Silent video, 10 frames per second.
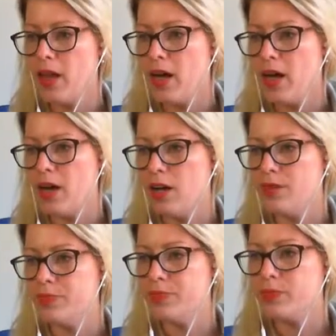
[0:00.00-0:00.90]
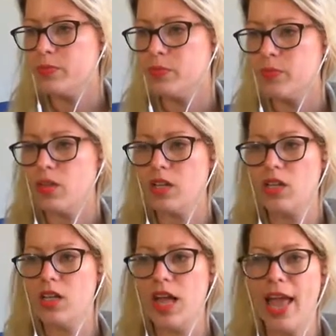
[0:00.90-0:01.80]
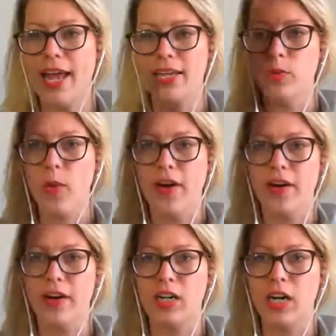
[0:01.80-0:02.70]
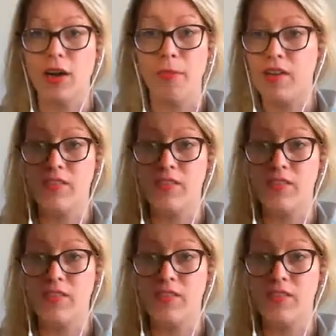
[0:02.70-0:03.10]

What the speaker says: and where am I